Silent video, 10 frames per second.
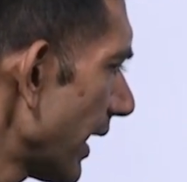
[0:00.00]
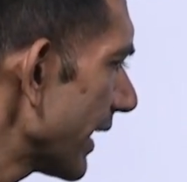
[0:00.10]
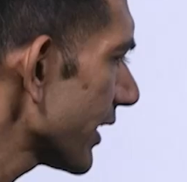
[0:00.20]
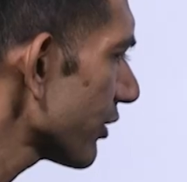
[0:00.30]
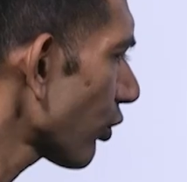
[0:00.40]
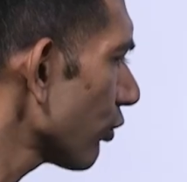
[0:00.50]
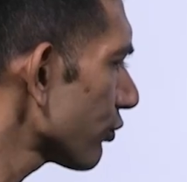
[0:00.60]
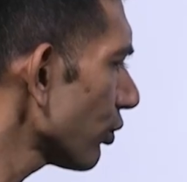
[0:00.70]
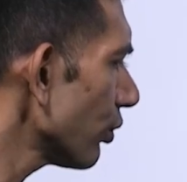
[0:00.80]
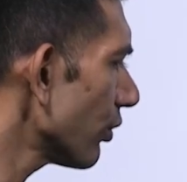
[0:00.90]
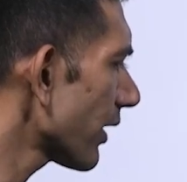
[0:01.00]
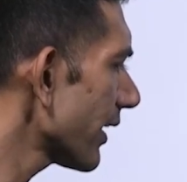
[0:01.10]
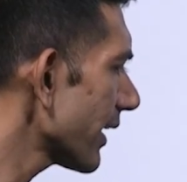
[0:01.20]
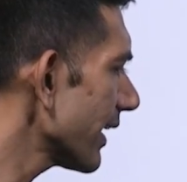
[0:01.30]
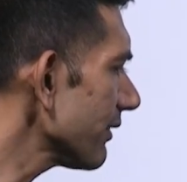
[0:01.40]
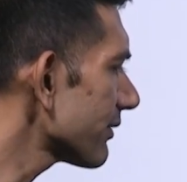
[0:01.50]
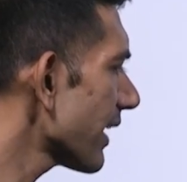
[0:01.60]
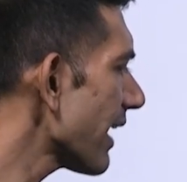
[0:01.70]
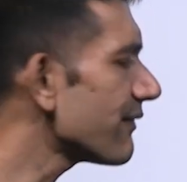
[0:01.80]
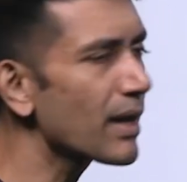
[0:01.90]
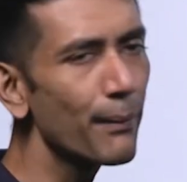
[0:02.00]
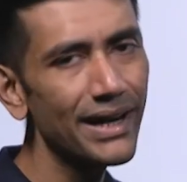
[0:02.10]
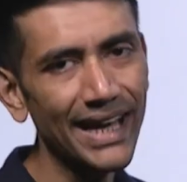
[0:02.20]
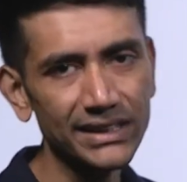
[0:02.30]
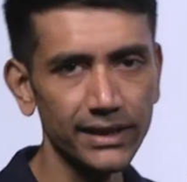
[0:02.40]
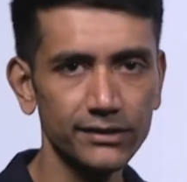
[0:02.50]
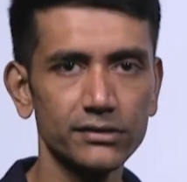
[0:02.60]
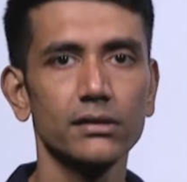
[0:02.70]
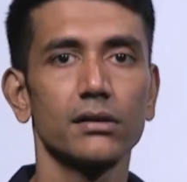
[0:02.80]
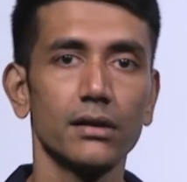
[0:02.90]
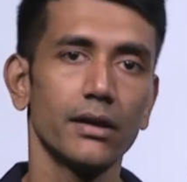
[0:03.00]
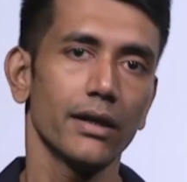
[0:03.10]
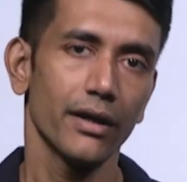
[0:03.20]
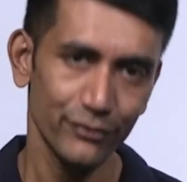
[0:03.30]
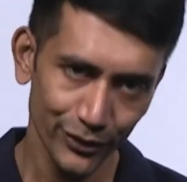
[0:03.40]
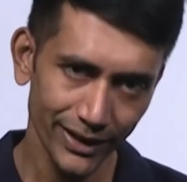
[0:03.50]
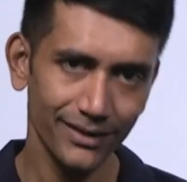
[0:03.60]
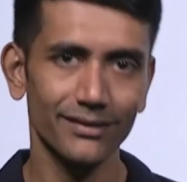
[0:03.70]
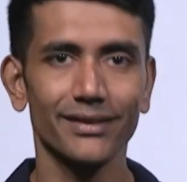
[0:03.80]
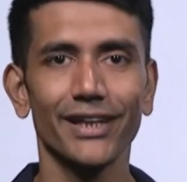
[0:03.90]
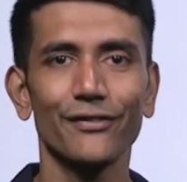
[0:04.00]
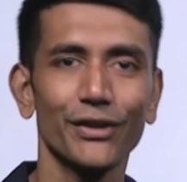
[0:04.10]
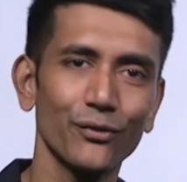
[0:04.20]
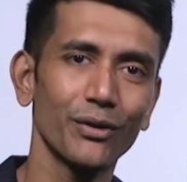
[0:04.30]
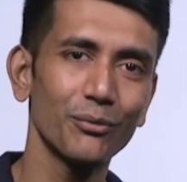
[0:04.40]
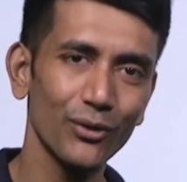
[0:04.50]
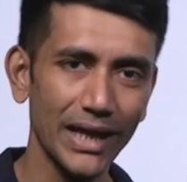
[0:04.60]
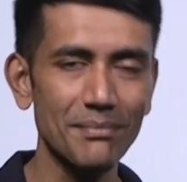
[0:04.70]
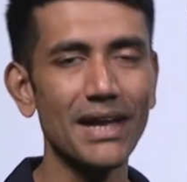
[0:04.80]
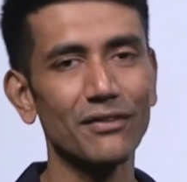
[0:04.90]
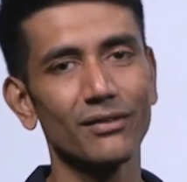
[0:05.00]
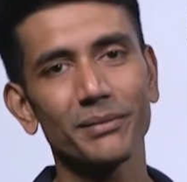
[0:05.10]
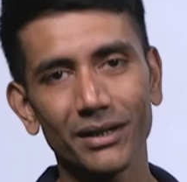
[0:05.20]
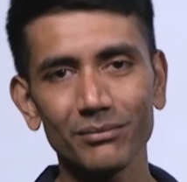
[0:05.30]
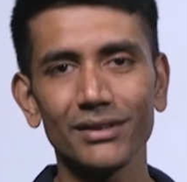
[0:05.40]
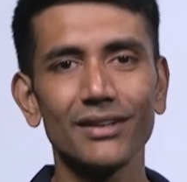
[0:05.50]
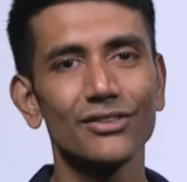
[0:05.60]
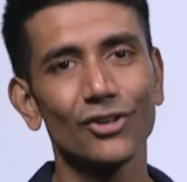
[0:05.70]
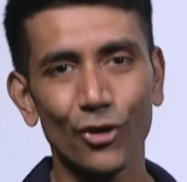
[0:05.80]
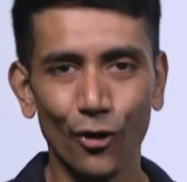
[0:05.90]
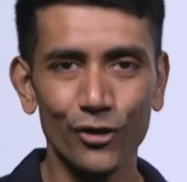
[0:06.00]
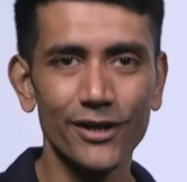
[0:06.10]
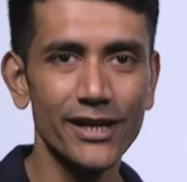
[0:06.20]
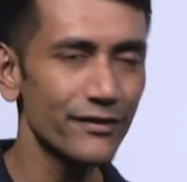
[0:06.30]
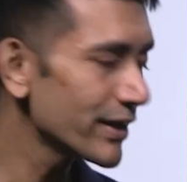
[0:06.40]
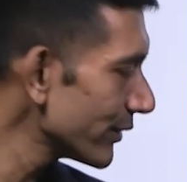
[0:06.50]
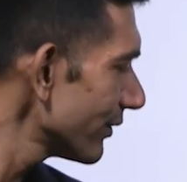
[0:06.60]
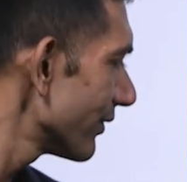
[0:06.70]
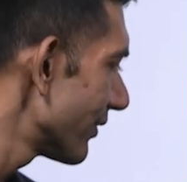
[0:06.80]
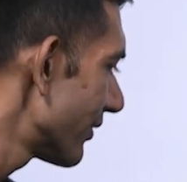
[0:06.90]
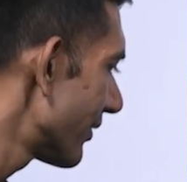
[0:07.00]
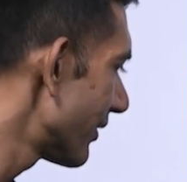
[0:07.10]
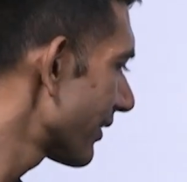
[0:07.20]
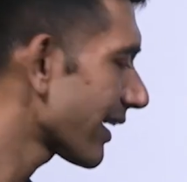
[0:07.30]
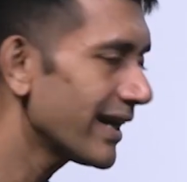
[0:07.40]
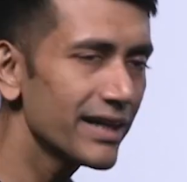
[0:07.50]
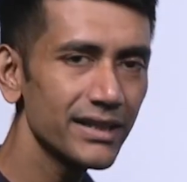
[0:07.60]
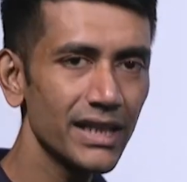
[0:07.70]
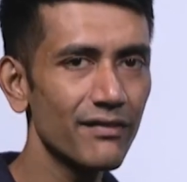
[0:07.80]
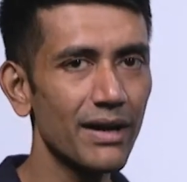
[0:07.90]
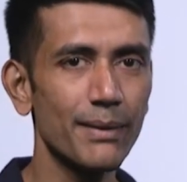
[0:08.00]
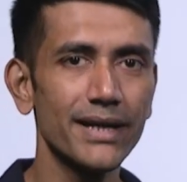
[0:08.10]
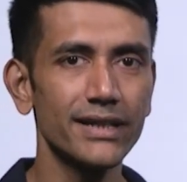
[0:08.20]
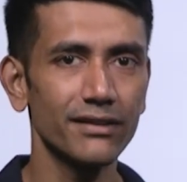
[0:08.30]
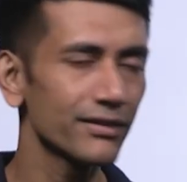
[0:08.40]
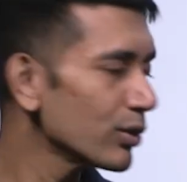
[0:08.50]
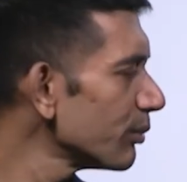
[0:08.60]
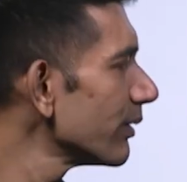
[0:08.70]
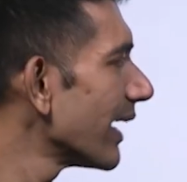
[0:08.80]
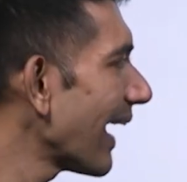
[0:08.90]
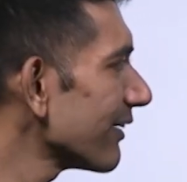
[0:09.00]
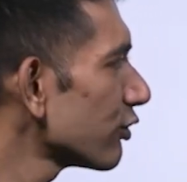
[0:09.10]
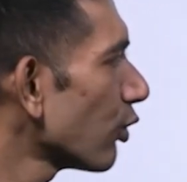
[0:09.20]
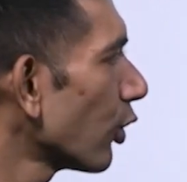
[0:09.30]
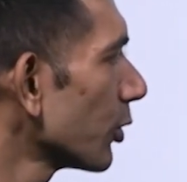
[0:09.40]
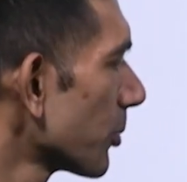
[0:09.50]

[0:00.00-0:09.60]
And it is also written as f double dash x. If you take derivative one more time, that will become third order derivative, right? d3y by dx cube and so on.